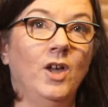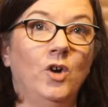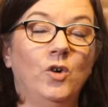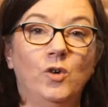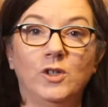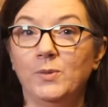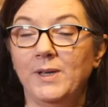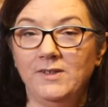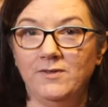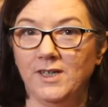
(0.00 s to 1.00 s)
all
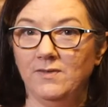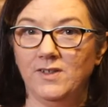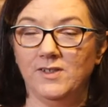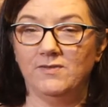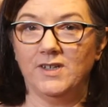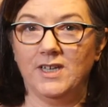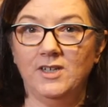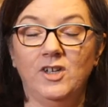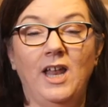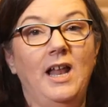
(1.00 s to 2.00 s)
25 years of
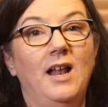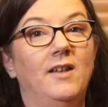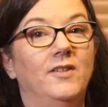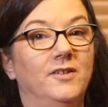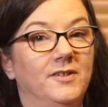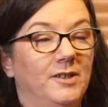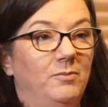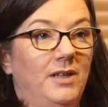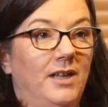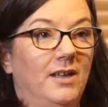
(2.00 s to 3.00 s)
age and their
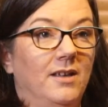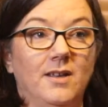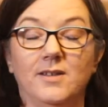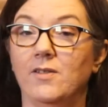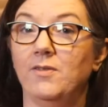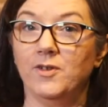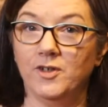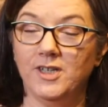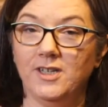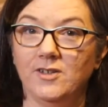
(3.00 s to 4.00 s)
sibling is
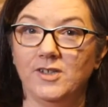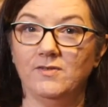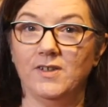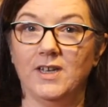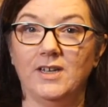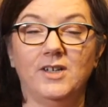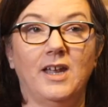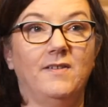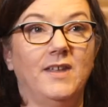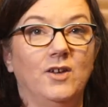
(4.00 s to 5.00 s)
30 years of age,
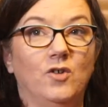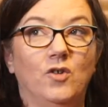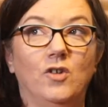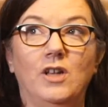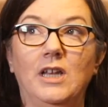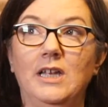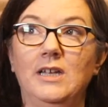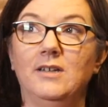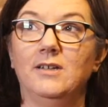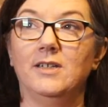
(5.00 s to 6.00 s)
and they all
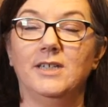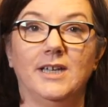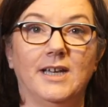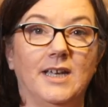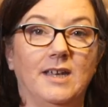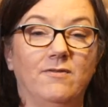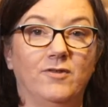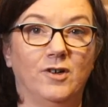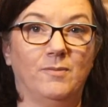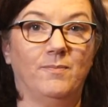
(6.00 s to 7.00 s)
die
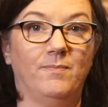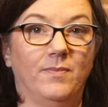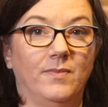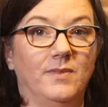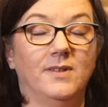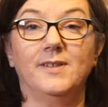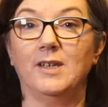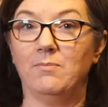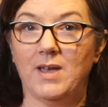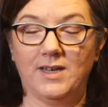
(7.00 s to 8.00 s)
from the
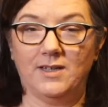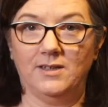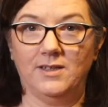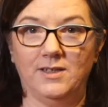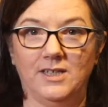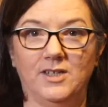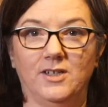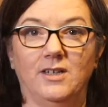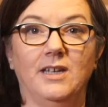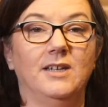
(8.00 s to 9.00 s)
same medical
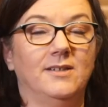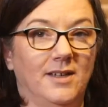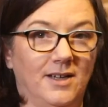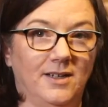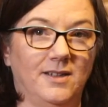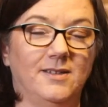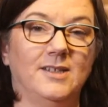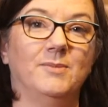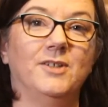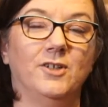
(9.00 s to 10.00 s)
condition in exactly the
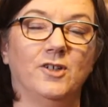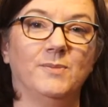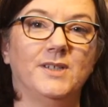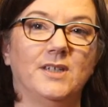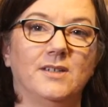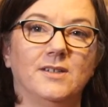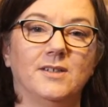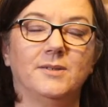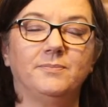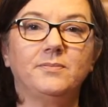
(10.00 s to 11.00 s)
same
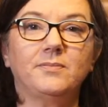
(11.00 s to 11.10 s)
circumstances.